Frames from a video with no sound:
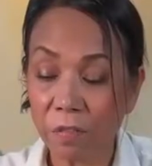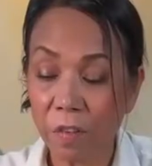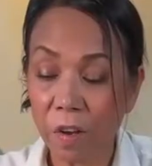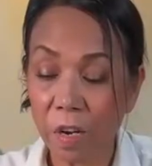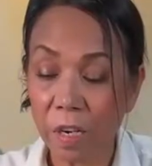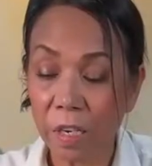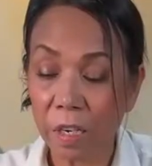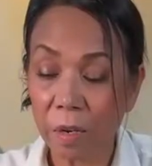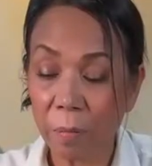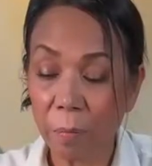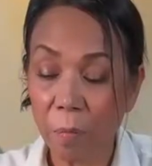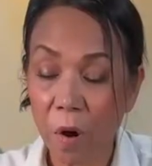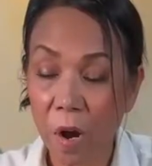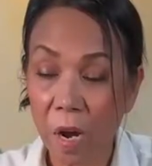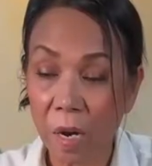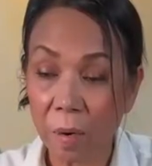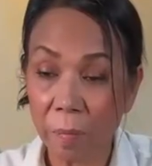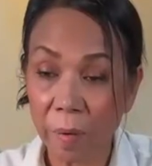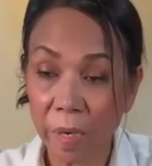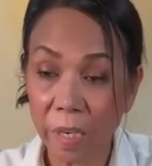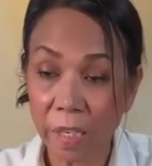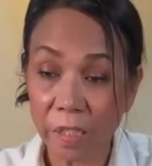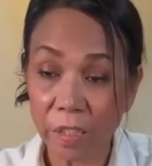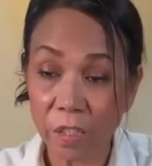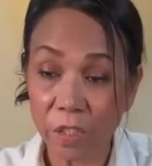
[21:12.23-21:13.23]
is falling apart
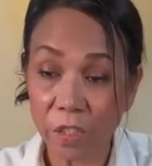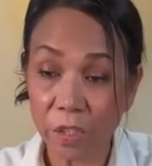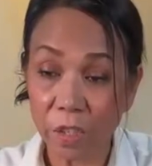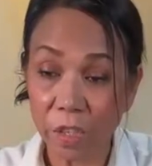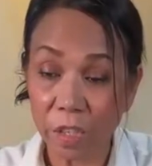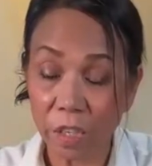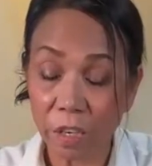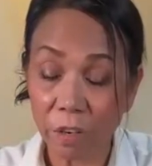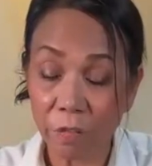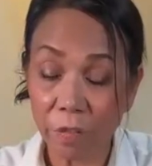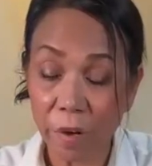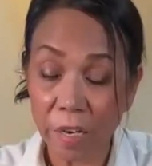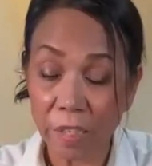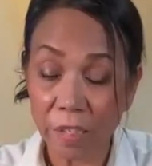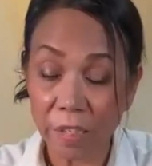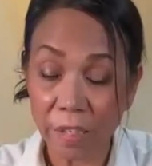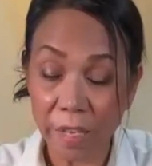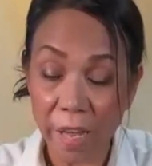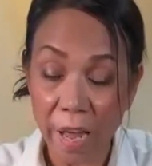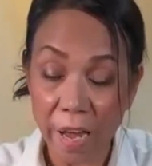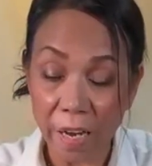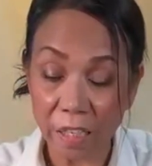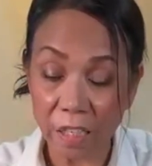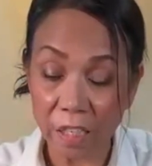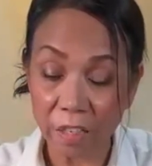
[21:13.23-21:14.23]
because the sticky rice
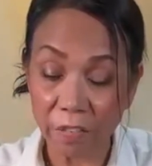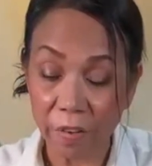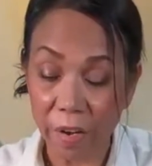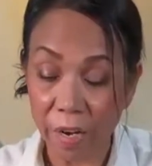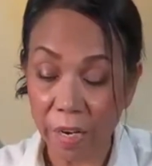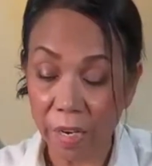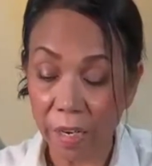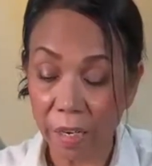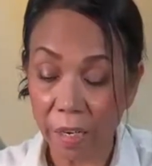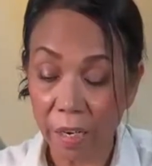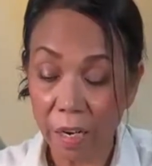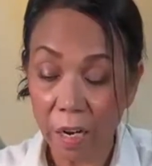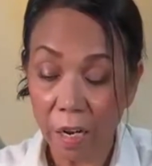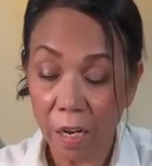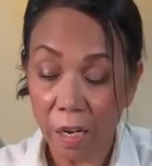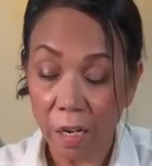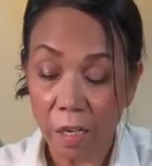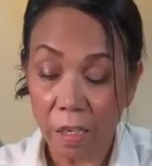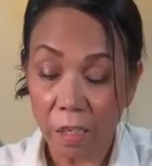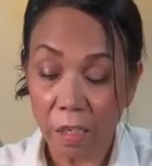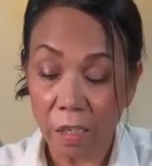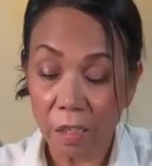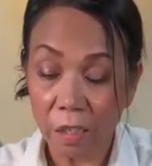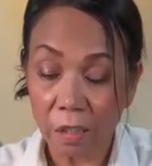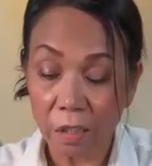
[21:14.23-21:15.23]
is activated.
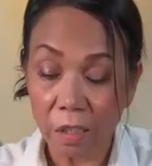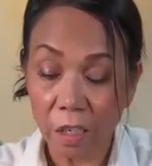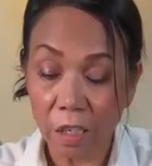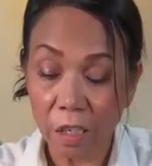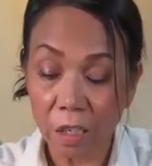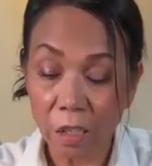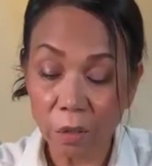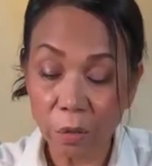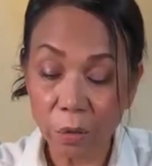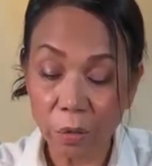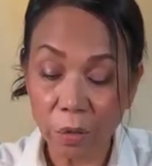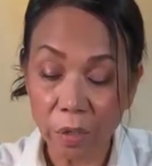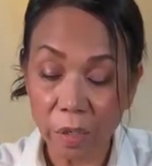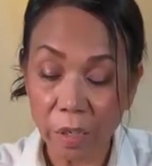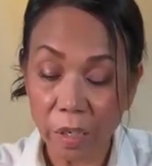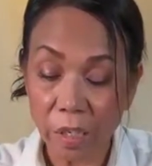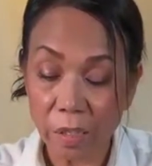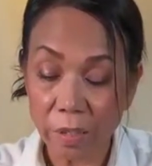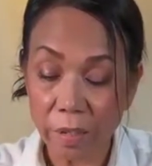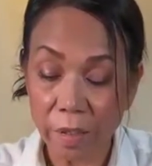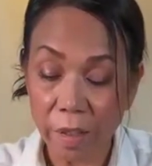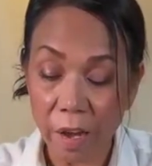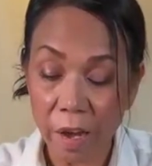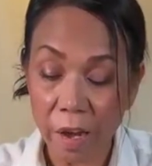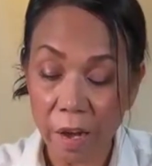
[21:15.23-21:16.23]
The gluten
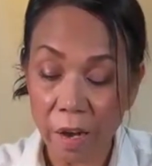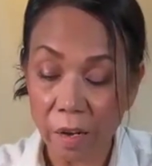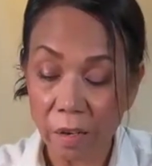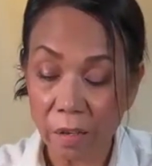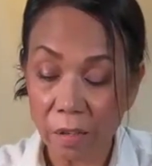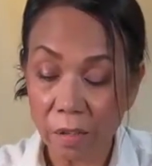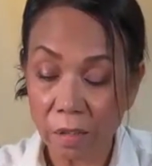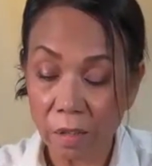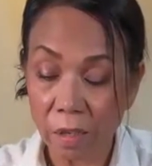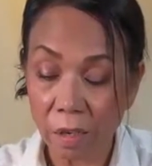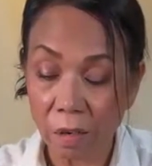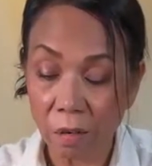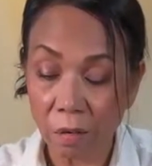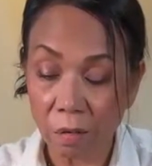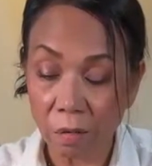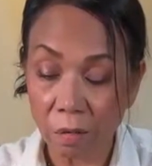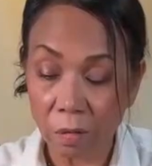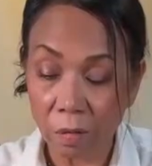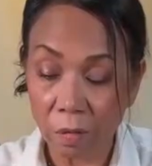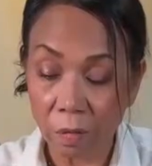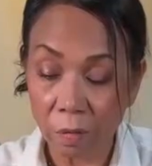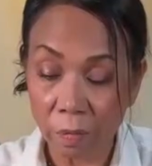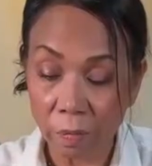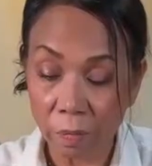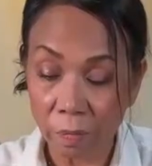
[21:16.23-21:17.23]
is there, so
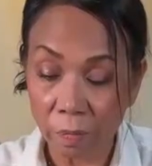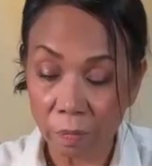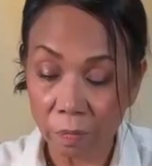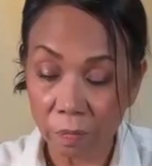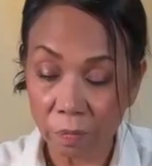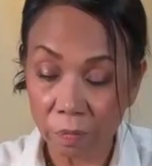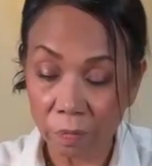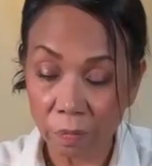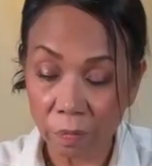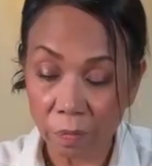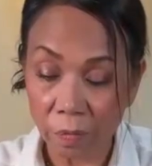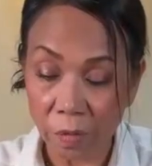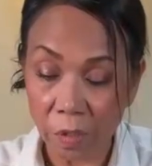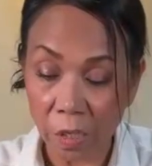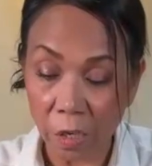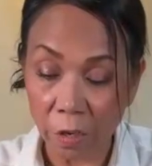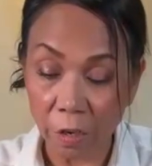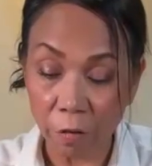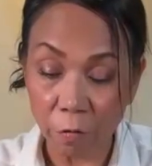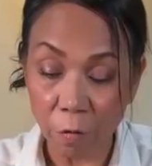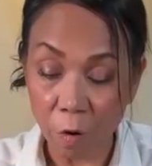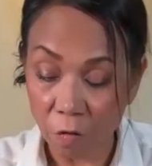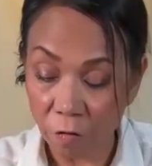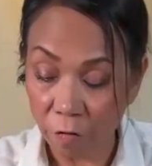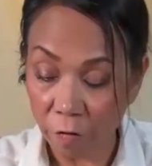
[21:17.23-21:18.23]

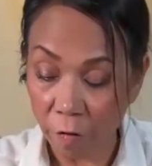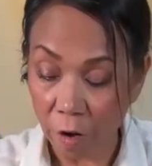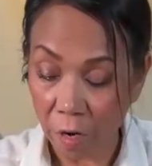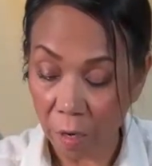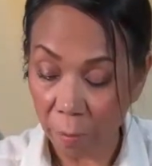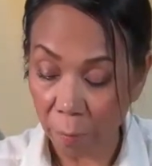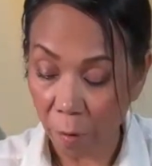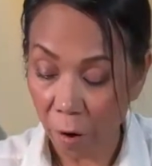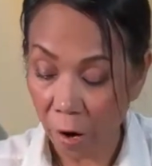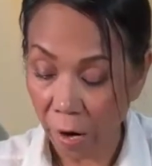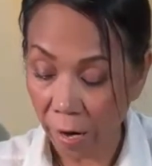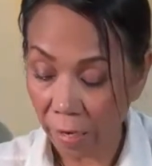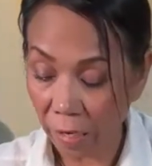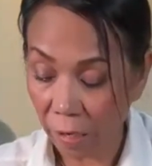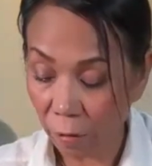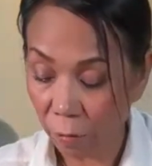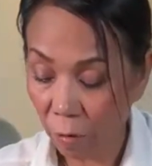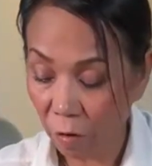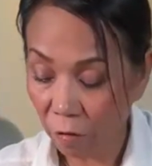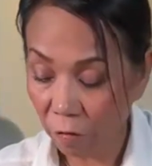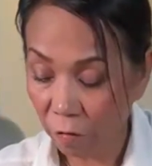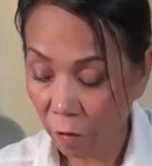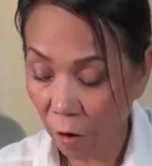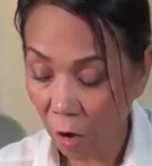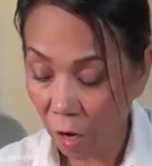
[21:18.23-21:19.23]
it won't fall apart. It
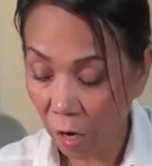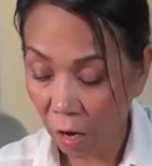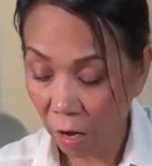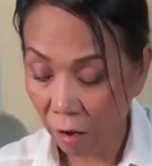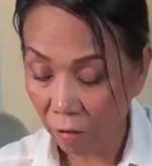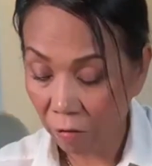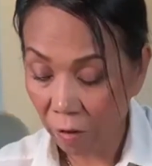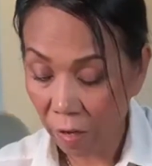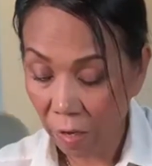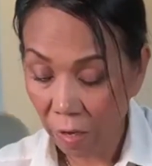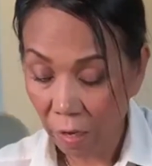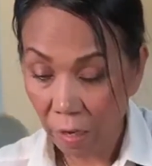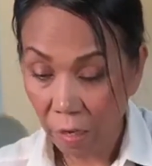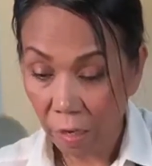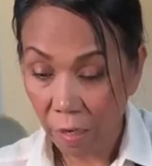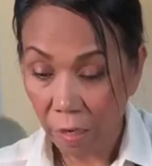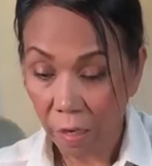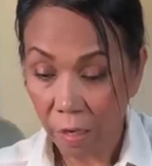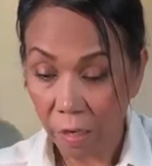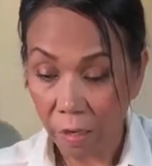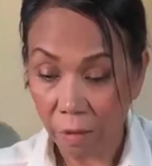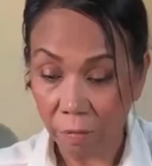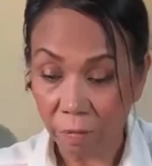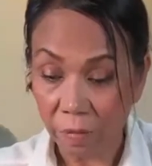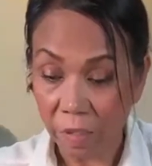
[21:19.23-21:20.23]
won't fall off.
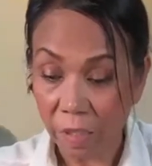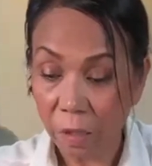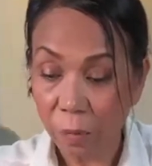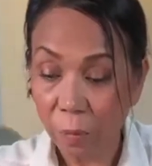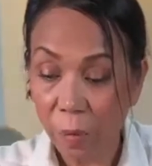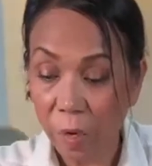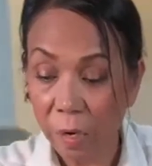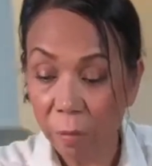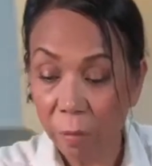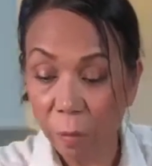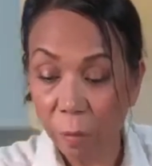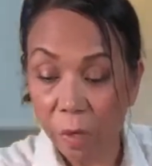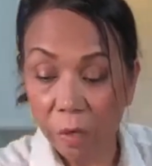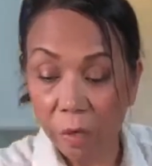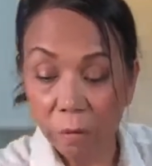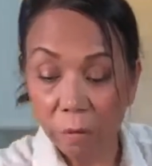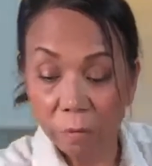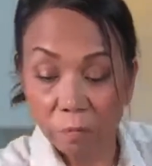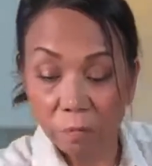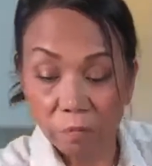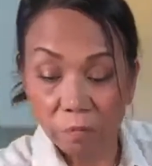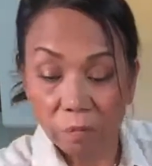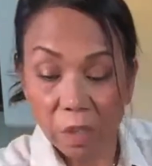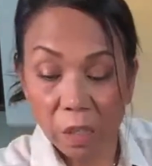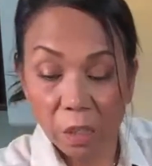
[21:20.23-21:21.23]
This one will
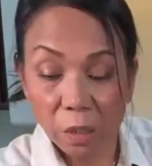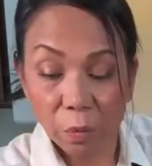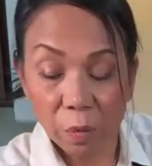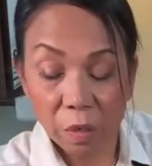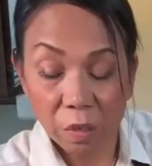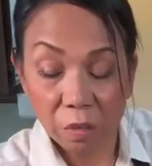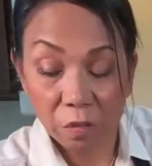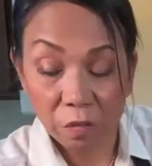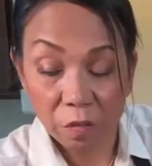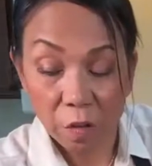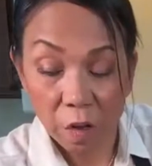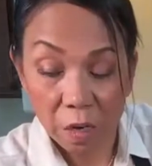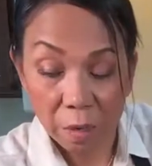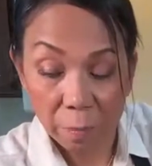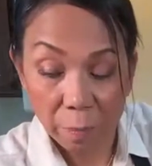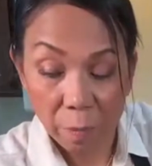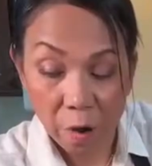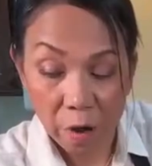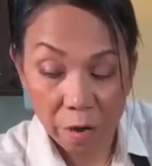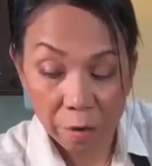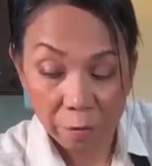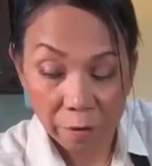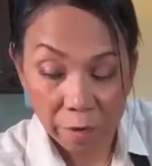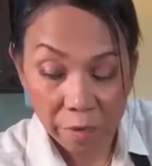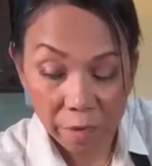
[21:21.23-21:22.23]
fall
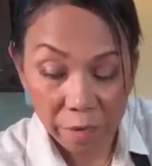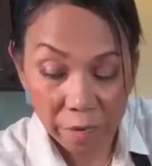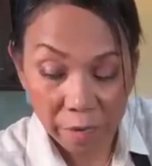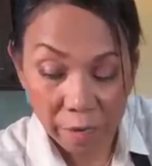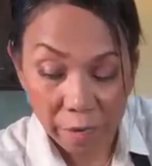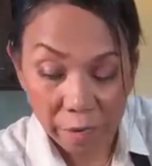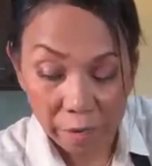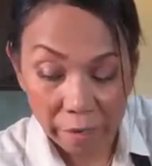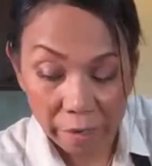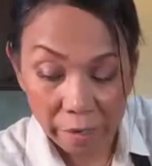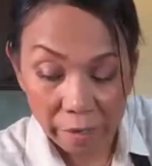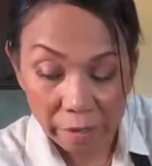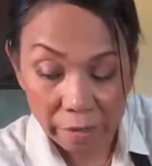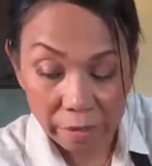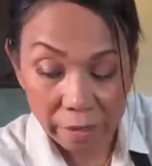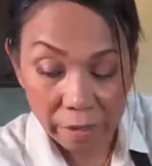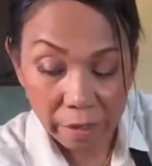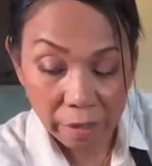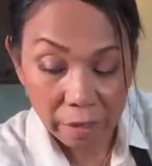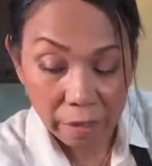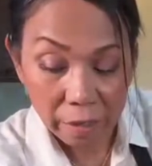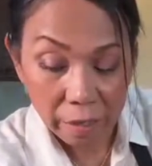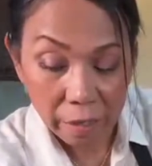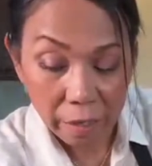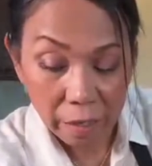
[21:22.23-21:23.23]
apart right here.
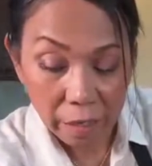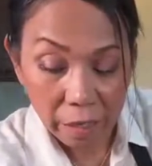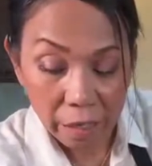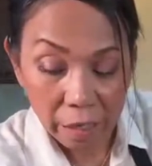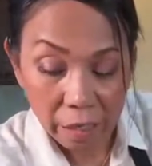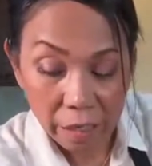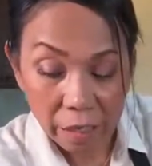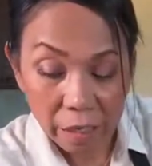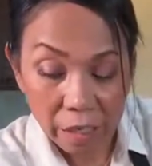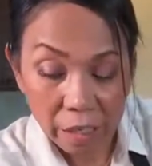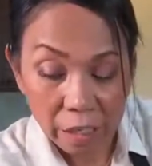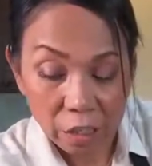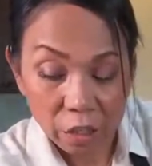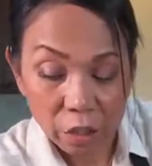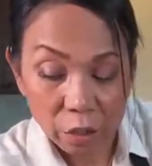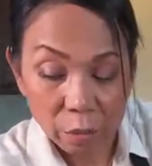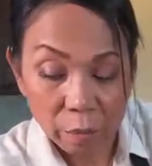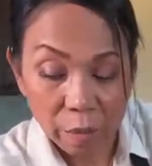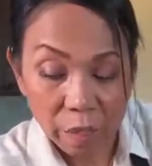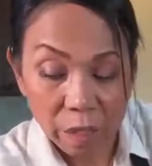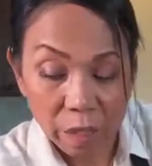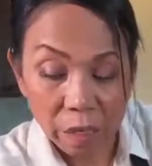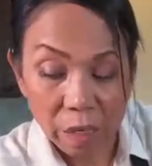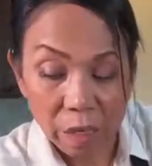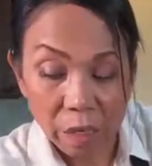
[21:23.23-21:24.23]
It needs to
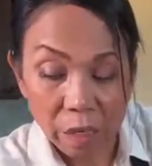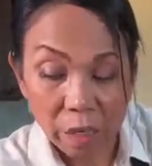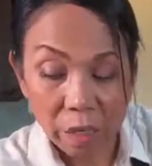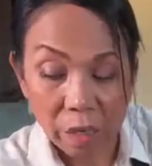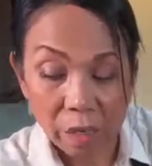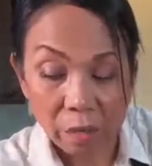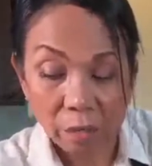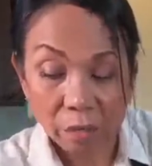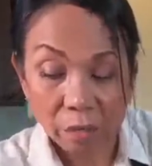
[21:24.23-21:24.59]
be in